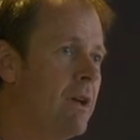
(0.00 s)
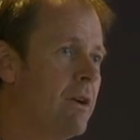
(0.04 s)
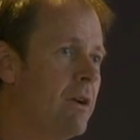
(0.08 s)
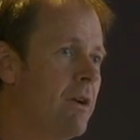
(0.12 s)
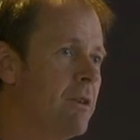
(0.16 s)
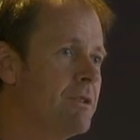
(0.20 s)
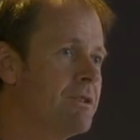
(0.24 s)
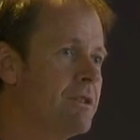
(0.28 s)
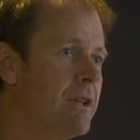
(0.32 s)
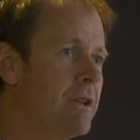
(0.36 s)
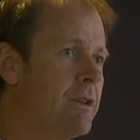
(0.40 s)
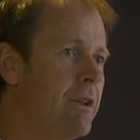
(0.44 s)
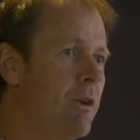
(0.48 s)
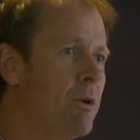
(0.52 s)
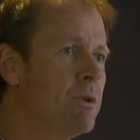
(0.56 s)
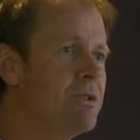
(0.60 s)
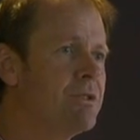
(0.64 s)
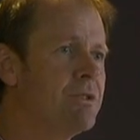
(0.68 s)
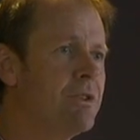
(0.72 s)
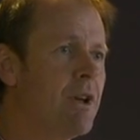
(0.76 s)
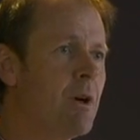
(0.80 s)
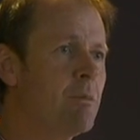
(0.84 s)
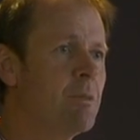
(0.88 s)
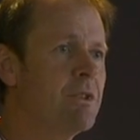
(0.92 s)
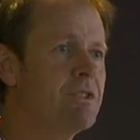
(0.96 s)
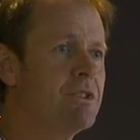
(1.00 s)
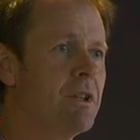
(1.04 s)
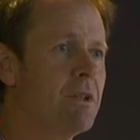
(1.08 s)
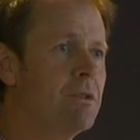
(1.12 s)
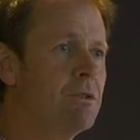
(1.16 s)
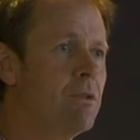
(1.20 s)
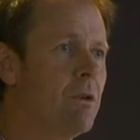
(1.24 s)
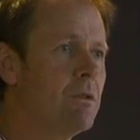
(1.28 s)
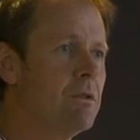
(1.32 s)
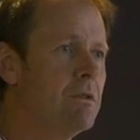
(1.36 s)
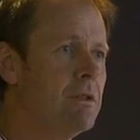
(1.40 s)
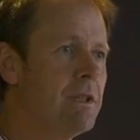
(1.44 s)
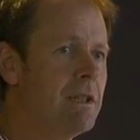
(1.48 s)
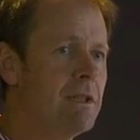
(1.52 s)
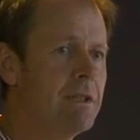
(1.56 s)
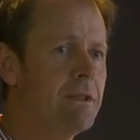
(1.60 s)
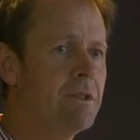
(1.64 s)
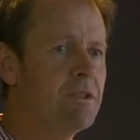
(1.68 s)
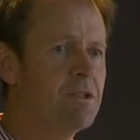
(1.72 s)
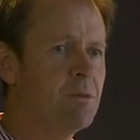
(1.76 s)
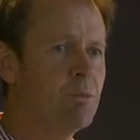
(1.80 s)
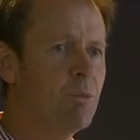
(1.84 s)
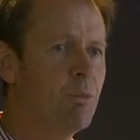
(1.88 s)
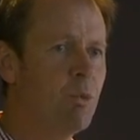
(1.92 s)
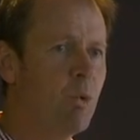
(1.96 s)
I'd say those numbers are not nearly
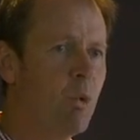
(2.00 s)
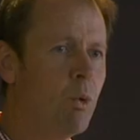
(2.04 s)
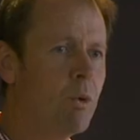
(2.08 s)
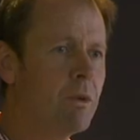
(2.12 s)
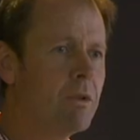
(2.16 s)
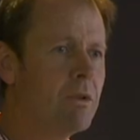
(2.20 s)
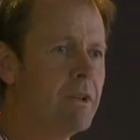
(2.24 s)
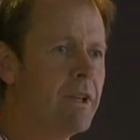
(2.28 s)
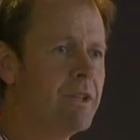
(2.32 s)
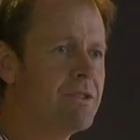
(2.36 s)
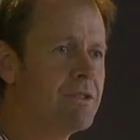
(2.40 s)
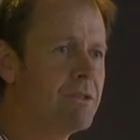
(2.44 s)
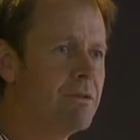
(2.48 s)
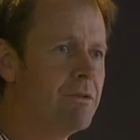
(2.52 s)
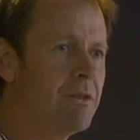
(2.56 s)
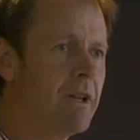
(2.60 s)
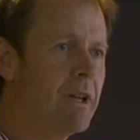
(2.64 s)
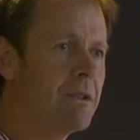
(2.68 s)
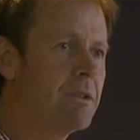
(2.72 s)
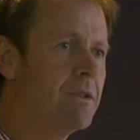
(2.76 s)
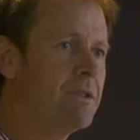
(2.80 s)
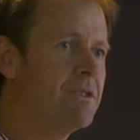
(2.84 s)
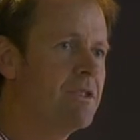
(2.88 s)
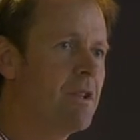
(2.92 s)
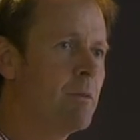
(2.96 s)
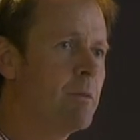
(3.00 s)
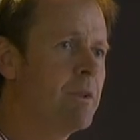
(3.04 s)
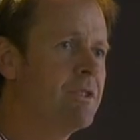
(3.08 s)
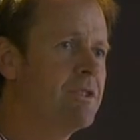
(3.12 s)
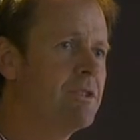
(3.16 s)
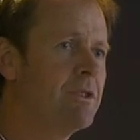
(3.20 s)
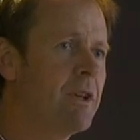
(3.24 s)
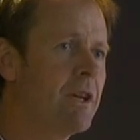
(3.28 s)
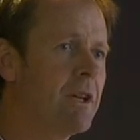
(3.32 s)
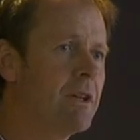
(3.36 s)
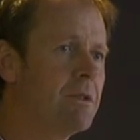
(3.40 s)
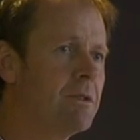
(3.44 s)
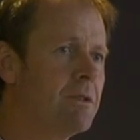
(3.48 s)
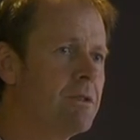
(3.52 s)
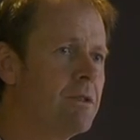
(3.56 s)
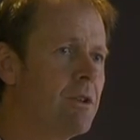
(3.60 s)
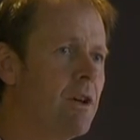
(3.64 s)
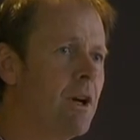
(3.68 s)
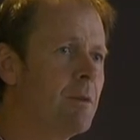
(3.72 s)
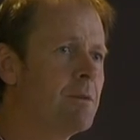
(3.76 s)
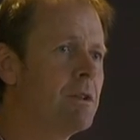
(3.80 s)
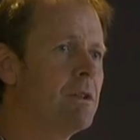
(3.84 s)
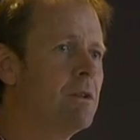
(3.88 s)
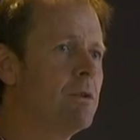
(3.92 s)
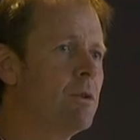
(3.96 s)
as important as the fact that someone's taken the
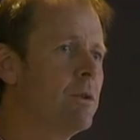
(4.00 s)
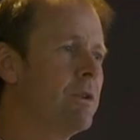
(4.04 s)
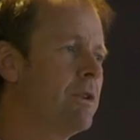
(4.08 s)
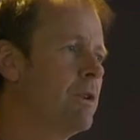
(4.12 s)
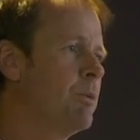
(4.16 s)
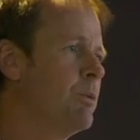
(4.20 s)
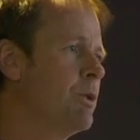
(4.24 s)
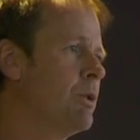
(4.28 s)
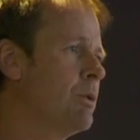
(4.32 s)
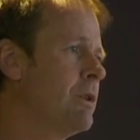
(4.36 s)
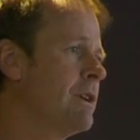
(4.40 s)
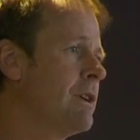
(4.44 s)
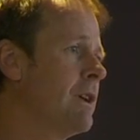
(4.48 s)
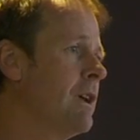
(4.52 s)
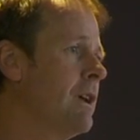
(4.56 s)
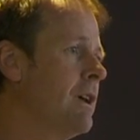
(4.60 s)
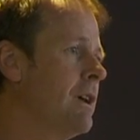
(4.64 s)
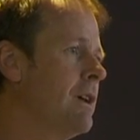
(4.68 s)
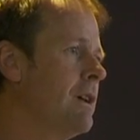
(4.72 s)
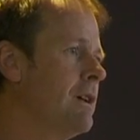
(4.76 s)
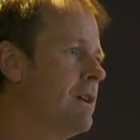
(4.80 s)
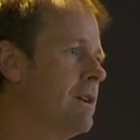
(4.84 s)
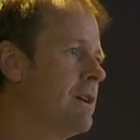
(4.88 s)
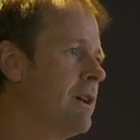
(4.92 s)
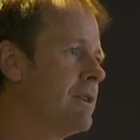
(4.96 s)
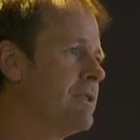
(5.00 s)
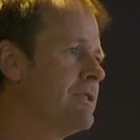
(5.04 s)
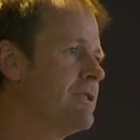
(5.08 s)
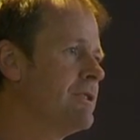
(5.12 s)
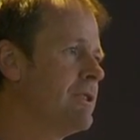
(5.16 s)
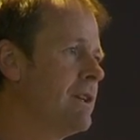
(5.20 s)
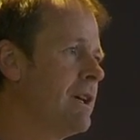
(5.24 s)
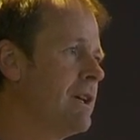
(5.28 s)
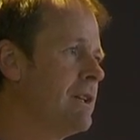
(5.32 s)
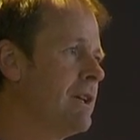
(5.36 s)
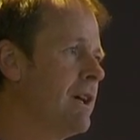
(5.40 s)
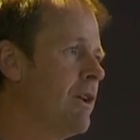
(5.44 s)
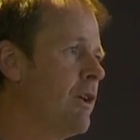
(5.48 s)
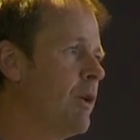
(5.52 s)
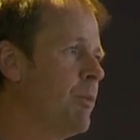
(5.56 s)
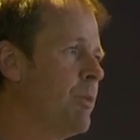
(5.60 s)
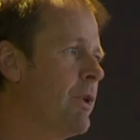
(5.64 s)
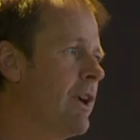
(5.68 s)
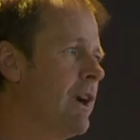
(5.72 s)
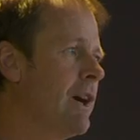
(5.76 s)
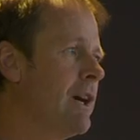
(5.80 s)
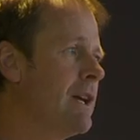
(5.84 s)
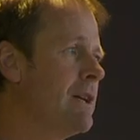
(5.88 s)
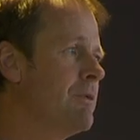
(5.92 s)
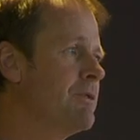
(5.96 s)
time to look at a building and understand how it
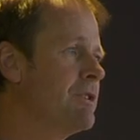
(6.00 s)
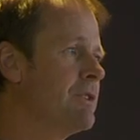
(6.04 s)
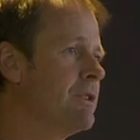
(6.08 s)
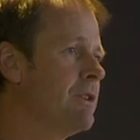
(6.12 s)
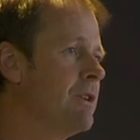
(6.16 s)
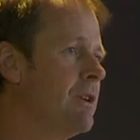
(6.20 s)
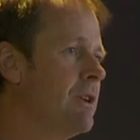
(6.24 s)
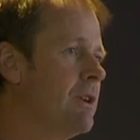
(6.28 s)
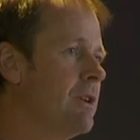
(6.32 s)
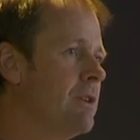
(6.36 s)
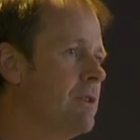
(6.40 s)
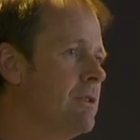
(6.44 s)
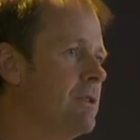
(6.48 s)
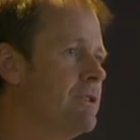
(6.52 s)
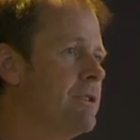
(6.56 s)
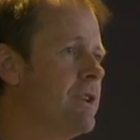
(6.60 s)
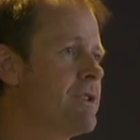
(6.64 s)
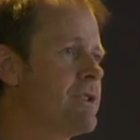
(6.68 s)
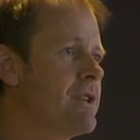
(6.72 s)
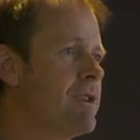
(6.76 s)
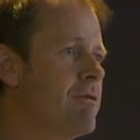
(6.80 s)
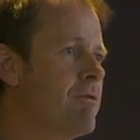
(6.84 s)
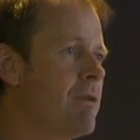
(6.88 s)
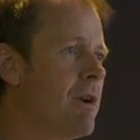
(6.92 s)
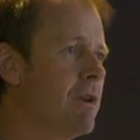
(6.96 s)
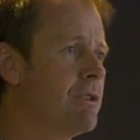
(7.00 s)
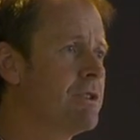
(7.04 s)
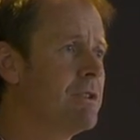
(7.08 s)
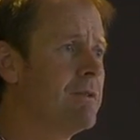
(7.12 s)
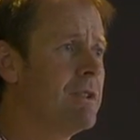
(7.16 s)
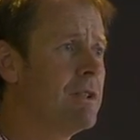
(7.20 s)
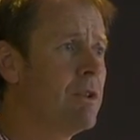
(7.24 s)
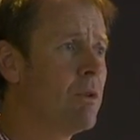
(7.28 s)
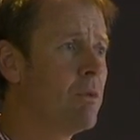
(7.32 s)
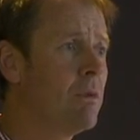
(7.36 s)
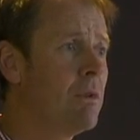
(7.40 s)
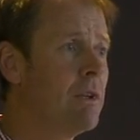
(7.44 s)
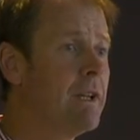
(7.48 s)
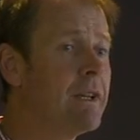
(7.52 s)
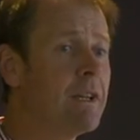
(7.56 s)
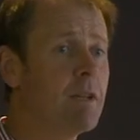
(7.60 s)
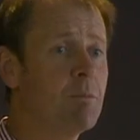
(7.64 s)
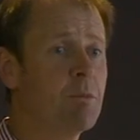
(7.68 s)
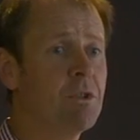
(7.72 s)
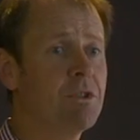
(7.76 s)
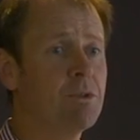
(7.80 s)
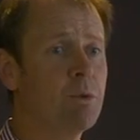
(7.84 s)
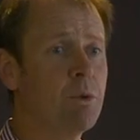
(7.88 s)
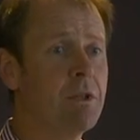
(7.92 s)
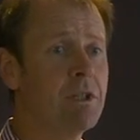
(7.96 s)
behaves. There's actually relatively little
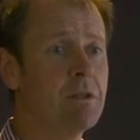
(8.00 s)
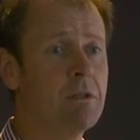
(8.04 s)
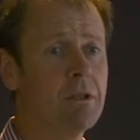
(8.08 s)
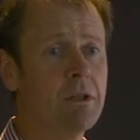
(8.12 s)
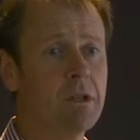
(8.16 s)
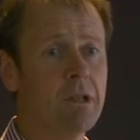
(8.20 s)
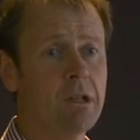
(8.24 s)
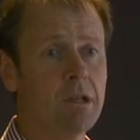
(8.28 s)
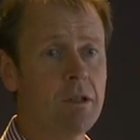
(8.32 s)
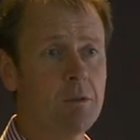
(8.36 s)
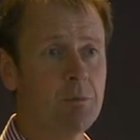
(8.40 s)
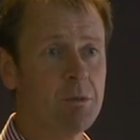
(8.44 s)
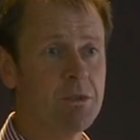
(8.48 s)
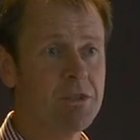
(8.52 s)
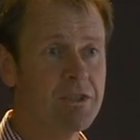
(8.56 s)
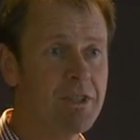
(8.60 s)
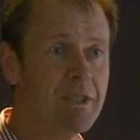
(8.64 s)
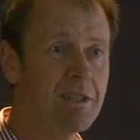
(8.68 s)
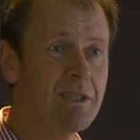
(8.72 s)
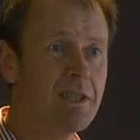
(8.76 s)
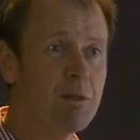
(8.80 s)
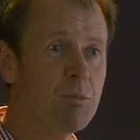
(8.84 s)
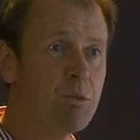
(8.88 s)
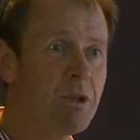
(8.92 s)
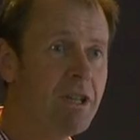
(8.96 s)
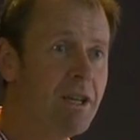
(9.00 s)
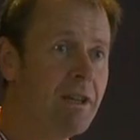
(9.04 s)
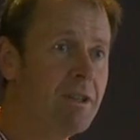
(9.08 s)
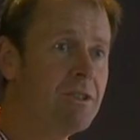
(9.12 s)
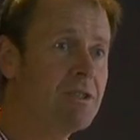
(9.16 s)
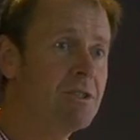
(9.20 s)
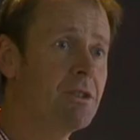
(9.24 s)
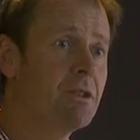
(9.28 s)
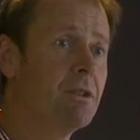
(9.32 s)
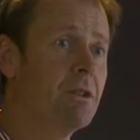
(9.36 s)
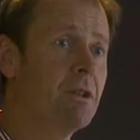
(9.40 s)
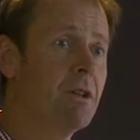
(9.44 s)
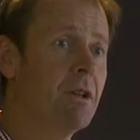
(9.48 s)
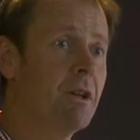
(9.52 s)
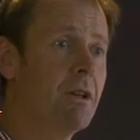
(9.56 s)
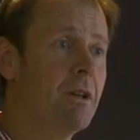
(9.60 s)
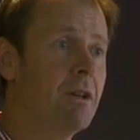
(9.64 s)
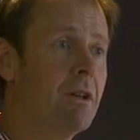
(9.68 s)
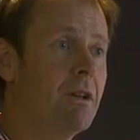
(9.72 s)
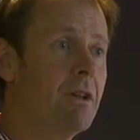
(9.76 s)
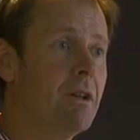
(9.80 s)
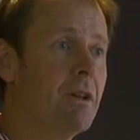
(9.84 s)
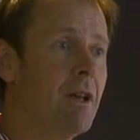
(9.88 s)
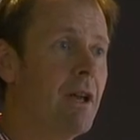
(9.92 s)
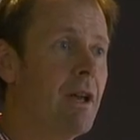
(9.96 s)
link between percent MBS
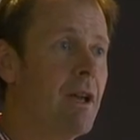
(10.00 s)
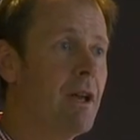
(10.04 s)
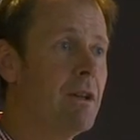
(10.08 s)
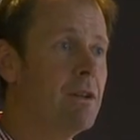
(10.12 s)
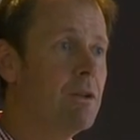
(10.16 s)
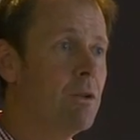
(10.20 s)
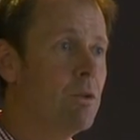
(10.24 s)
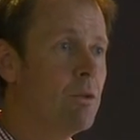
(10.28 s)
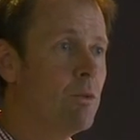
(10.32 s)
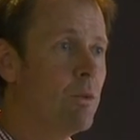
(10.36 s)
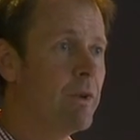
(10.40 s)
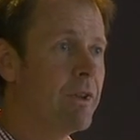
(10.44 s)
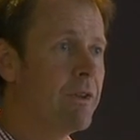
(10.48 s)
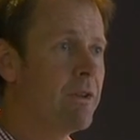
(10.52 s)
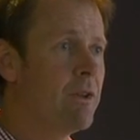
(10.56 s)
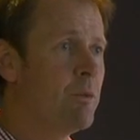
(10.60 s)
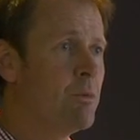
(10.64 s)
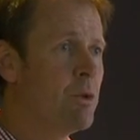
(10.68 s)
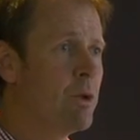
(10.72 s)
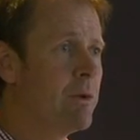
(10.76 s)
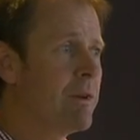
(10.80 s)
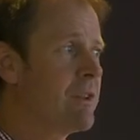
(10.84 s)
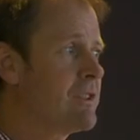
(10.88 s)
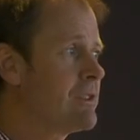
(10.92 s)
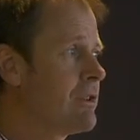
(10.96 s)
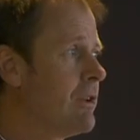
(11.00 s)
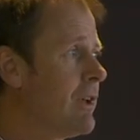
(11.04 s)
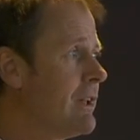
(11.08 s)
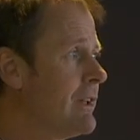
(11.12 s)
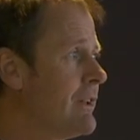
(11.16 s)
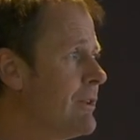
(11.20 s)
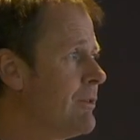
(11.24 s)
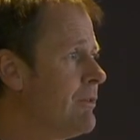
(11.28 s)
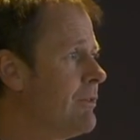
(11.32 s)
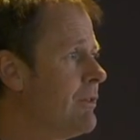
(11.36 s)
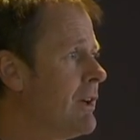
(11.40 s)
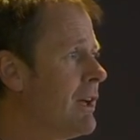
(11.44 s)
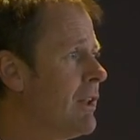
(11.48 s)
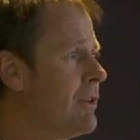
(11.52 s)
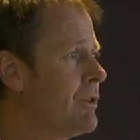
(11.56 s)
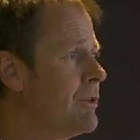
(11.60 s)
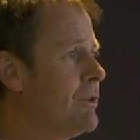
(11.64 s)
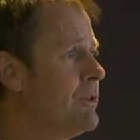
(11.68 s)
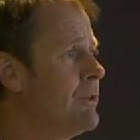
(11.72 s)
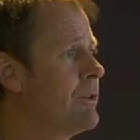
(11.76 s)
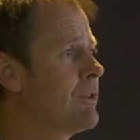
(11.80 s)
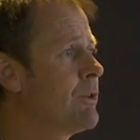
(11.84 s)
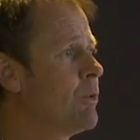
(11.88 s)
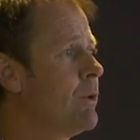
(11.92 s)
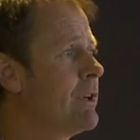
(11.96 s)
and whether the building's likely to fail in
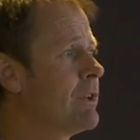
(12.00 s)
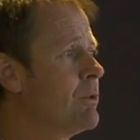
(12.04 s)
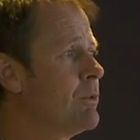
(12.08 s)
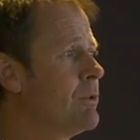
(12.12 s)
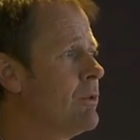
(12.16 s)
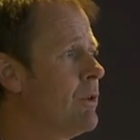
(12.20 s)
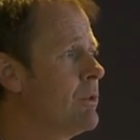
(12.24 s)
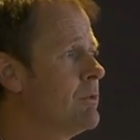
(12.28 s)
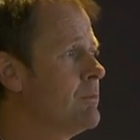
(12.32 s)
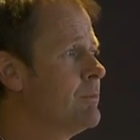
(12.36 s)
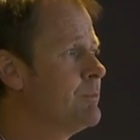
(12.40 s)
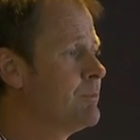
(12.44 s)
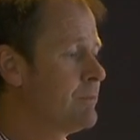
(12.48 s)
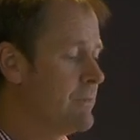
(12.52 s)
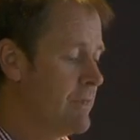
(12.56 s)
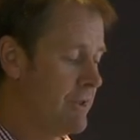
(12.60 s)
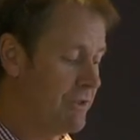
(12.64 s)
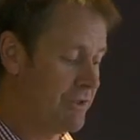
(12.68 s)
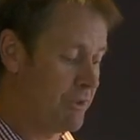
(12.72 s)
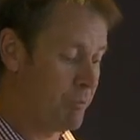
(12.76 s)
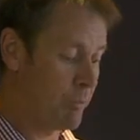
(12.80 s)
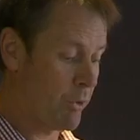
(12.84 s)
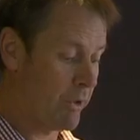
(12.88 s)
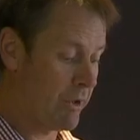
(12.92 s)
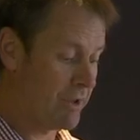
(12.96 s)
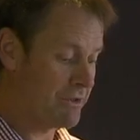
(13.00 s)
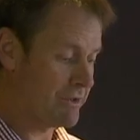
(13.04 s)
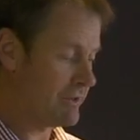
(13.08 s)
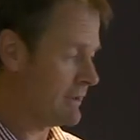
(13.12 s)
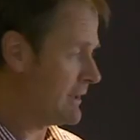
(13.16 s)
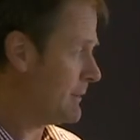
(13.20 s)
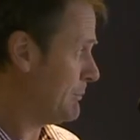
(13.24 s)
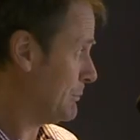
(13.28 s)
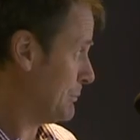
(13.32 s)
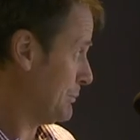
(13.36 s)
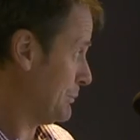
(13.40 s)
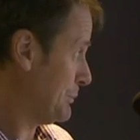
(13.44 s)
an earthquake or not, surprisingly.